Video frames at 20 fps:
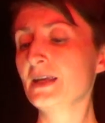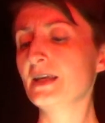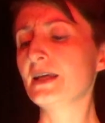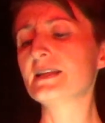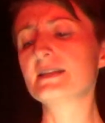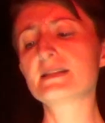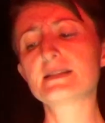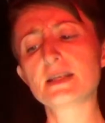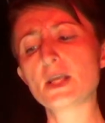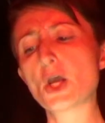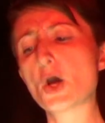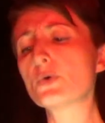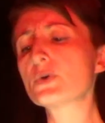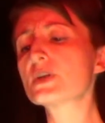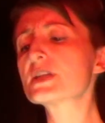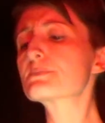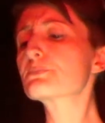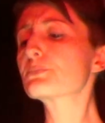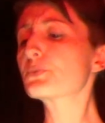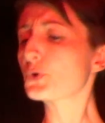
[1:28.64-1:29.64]
It is the
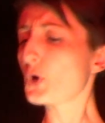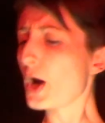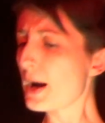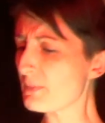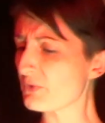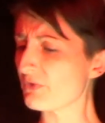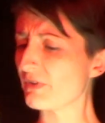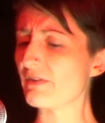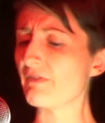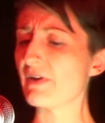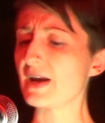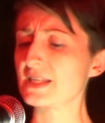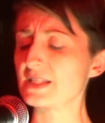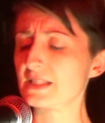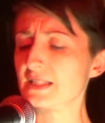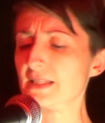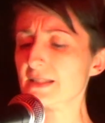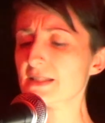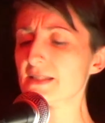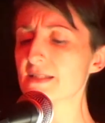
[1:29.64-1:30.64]
owner's primary
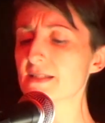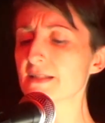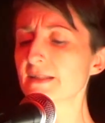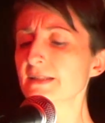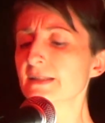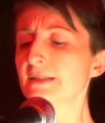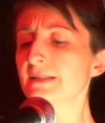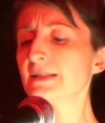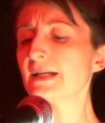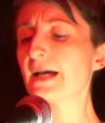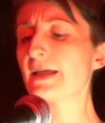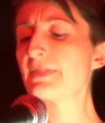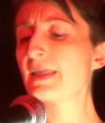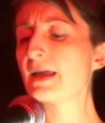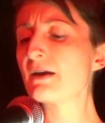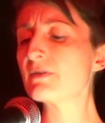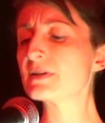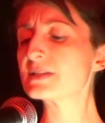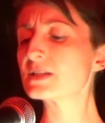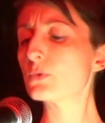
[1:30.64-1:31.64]
residence, and
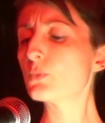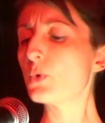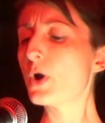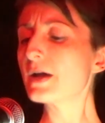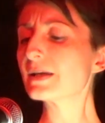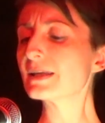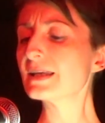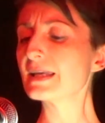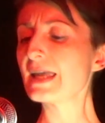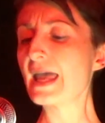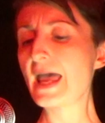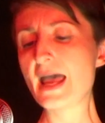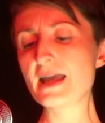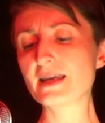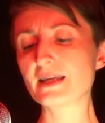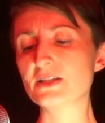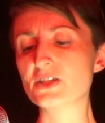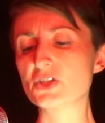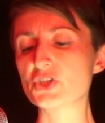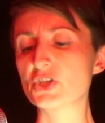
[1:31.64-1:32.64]
there is a working air
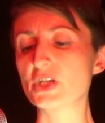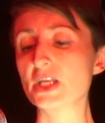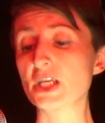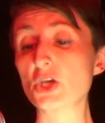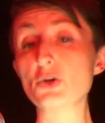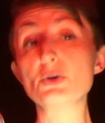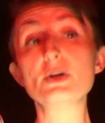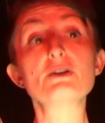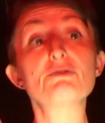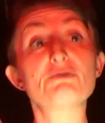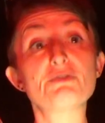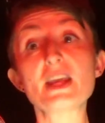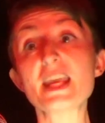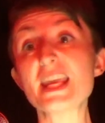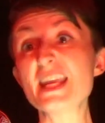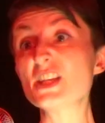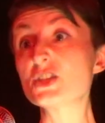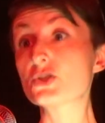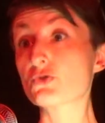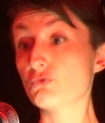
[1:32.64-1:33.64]
conditioning unit for
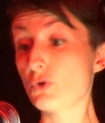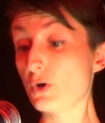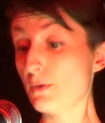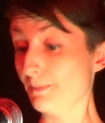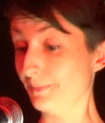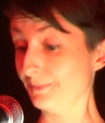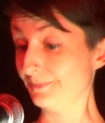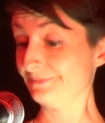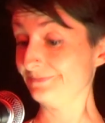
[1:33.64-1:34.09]
each room.